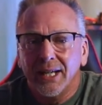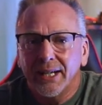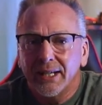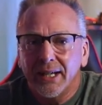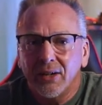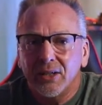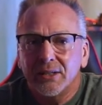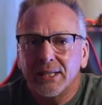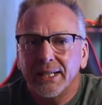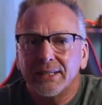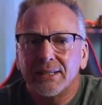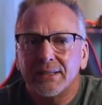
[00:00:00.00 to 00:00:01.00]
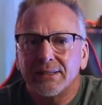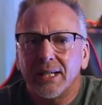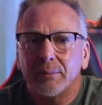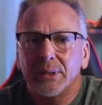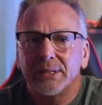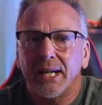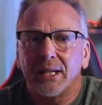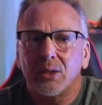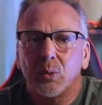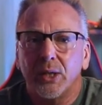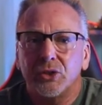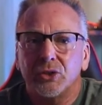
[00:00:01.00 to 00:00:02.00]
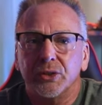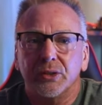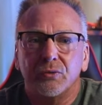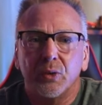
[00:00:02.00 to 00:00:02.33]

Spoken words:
I guarantee, to the same exact question.